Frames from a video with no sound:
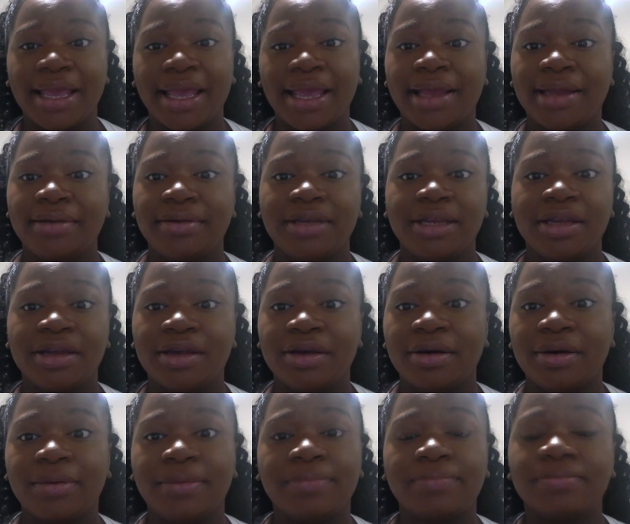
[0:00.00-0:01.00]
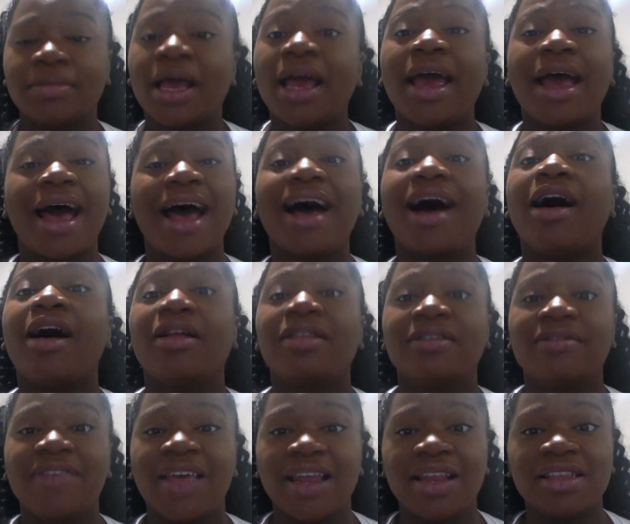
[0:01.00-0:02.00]
and you know, all
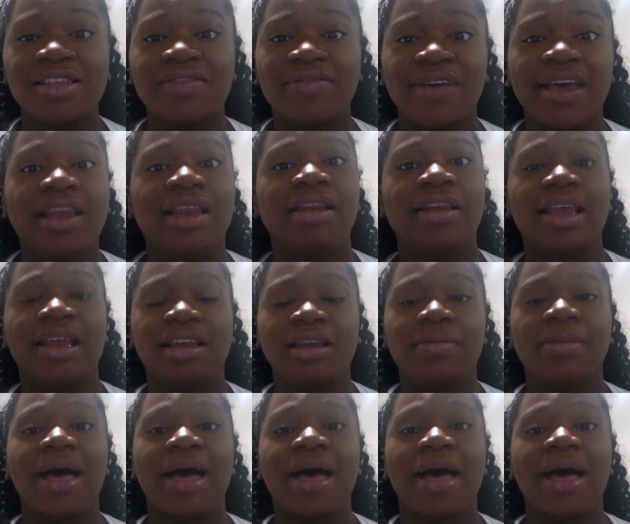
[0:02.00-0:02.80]
of that is fine and dandy,